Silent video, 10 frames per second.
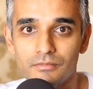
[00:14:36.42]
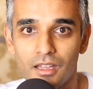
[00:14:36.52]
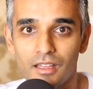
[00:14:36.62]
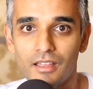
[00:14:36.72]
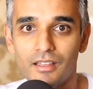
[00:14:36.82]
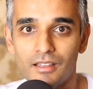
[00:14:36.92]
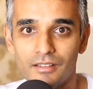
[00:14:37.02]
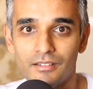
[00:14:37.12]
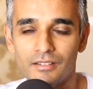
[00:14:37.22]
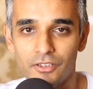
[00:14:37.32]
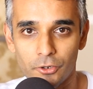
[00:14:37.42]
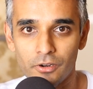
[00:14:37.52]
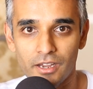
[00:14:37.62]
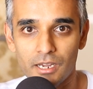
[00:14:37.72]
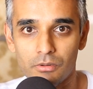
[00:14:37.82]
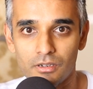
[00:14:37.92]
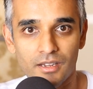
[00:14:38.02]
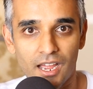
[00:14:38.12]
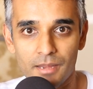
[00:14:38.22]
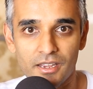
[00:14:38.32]
Huh, you're abled,
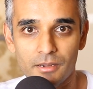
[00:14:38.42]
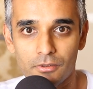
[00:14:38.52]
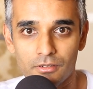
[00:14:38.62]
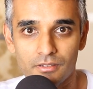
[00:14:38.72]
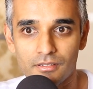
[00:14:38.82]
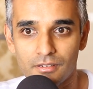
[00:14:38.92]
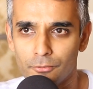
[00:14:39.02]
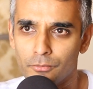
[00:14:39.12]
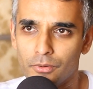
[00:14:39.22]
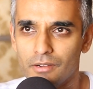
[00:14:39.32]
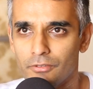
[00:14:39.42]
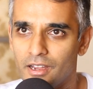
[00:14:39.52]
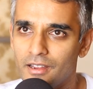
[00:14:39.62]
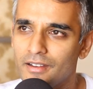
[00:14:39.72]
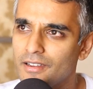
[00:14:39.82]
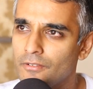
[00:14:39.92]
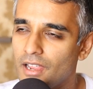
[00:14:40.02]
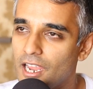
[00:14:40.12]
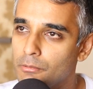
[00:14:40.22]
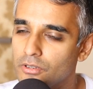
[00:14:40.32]
I'm abled, or whatever, I don't even know
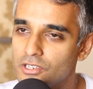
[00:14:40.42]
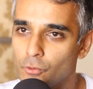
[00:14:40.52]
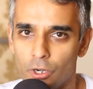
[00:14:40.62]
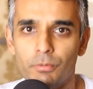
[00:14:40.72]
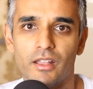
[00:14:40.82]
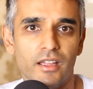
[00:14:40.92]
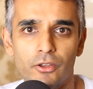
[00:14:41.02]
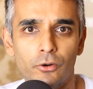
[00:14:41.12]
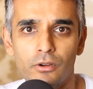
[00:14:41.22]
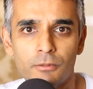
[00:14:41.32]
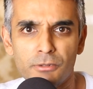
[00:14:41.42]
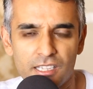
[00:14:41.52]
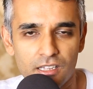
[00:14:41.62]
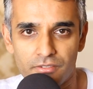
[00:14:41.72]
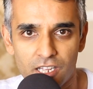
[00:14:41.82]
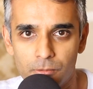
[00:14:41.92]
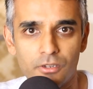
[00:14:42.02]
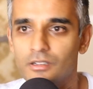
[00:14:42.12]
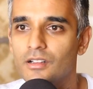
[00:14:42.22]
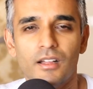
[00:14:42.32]
if abled is a word, but like you're completely
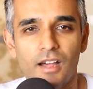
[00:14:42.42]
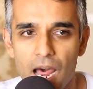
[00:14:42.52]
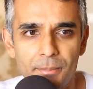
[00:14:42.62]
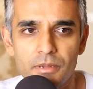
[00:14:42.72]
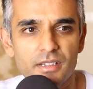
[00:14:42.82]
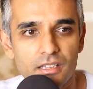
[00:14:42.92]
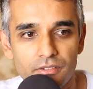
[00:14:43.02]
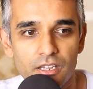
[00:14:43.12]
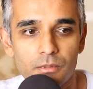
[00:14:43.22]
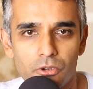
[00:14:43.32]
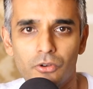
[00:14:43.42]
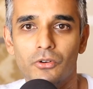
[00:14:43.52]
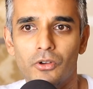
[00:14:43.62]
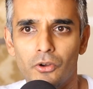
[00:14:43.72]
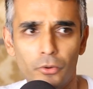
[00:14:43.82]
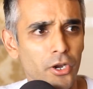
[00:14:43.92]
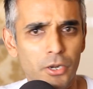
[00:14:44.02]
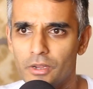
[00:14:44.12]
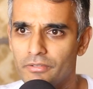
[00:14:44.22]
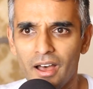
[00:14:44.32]
available, I'm completely available. Where do
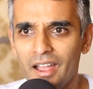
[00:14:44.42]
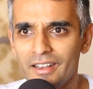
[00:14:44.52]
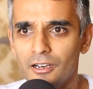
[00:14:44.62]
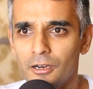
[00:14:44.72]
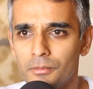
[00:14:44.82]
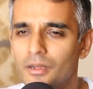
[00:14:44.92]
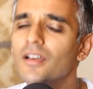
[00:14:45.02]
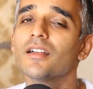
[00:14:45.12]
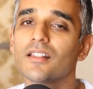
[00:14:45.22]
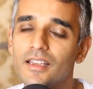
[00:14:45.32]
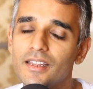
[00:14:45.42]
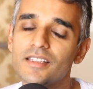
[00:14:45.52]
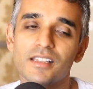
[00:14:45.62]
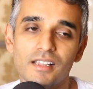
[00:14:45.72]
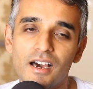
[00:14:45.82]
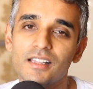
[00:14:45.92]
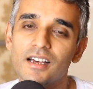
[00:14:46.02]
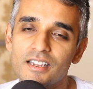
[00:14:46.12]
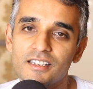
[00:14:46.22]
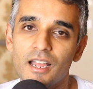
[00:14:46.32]
we find them? Ladies, a
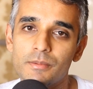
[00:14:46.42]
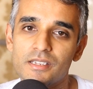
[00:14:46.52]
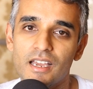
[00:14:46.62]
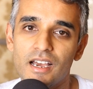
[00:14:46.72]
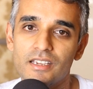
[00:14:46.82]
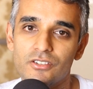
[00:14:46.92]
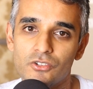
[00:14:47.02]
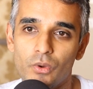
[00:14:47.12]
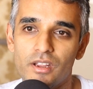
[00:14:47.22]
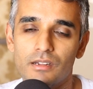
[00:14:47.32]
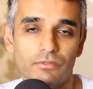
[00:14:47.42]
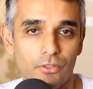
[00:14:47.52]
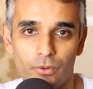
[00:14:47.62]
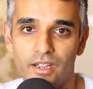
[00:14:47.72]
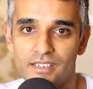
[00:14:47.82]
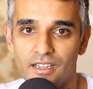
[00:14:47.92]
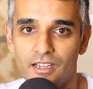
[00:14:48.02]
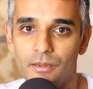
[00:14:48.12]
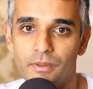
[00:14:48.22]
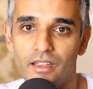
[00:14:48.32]
lot of times the guy is just waiting for the right
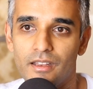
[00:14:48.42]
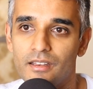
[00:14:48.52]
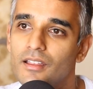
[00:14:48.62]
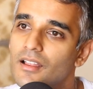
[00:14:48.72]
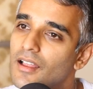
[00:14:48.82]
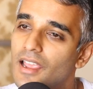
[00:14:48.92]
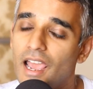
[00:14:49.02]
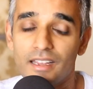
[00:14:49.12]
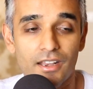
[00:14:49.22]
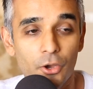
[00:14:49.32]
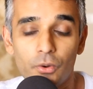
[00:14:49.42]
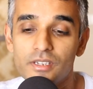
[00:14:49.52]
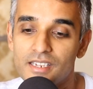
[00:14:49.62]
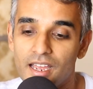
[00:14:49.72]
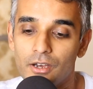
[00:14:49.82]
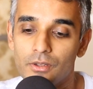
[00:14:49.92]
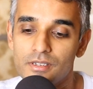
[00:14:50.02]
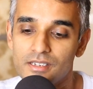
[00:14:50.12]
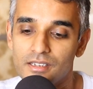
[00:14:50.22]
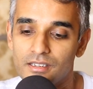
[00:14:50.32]
time. And I know it
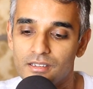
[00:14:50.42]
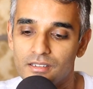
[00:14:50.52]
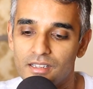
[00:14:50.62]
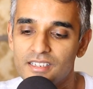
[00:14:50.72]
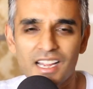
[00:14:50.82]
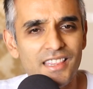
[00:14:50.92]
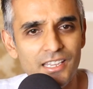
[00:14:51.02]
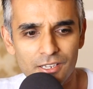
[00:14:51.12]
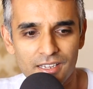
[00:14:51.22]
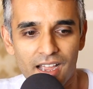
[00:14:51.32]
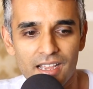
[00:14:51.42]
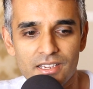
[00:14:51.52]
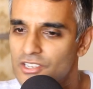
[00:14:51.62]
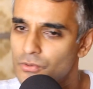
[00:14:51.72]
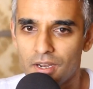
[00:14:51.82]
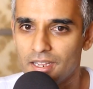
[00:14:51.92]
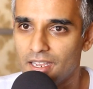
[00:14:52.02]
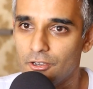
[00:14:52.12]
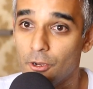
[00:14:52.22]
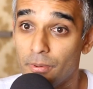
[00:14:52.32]
sounds, it's not that the guys just want to
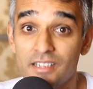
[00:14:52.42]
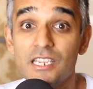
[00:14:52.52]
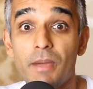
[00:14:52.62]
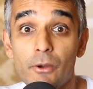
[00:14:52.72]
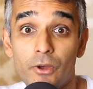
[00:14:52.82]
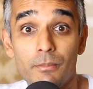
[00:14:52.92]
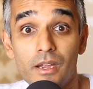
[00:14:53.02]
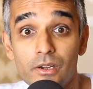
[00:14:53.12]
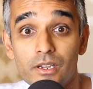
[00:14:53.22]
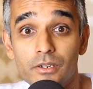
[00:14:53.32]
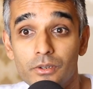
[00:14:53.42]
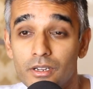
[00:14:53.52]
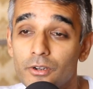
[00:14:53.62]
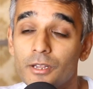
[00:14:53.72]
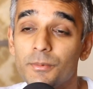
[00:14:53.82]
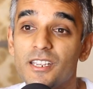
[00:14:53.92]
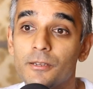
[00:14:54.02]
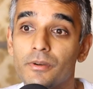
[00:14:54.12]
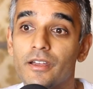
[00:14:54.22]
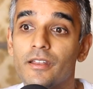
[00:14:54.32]
get in your pants. He might want to marry you, you know what I
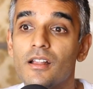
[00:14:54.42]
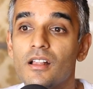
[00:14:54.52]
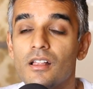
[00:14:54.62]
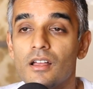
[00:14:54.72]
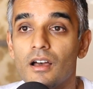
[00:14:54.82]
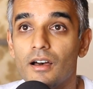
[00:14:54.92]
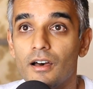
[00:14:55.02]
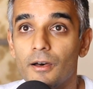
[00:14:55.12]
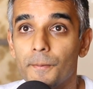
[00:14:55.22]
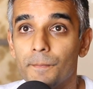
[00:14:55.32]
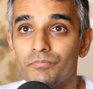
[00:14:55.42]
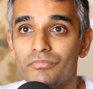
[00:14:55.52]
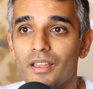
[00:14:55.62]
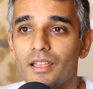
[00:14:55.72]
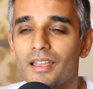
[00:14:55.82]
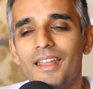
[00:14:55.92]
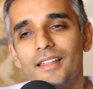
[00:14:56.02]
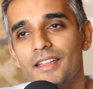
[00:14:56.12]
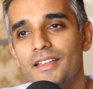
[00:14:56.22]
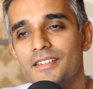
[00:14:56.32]
mean? But And
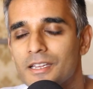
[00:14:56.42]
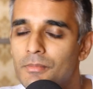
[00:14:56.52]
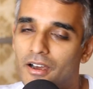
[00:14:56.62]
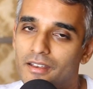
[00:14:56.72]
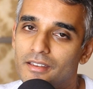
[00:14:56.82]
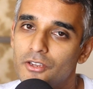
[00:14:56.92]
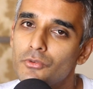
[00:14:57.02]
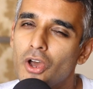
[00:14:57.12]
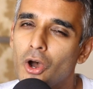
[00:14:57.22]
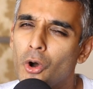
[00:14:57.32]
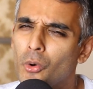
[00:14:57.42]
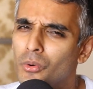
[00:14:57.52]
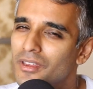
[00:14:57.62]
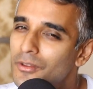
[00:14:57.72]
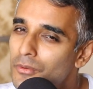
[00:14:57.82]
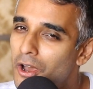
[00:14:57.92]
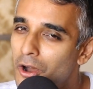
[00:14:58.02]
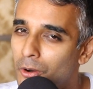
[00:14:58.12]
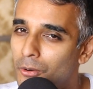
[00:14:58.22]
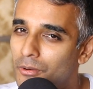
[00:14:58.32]
ladies, come on, you
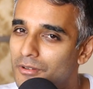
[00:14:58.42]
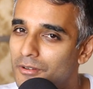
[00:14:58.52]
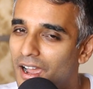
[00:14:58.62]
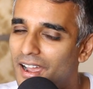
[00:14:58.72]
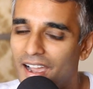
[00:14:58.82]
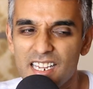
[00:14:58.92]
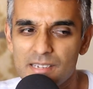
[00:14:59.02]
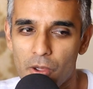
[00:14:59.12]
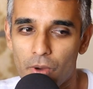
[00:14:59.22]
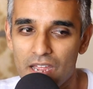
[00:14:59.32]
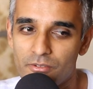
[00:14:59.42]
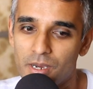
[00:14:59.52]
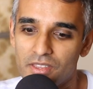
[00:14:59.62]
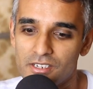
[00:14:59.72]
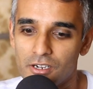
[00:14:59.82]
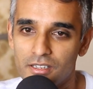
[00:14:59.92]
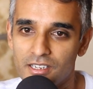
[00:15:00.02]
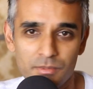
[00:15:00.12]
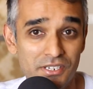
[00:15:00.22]
know, I tease my wife about this all the time.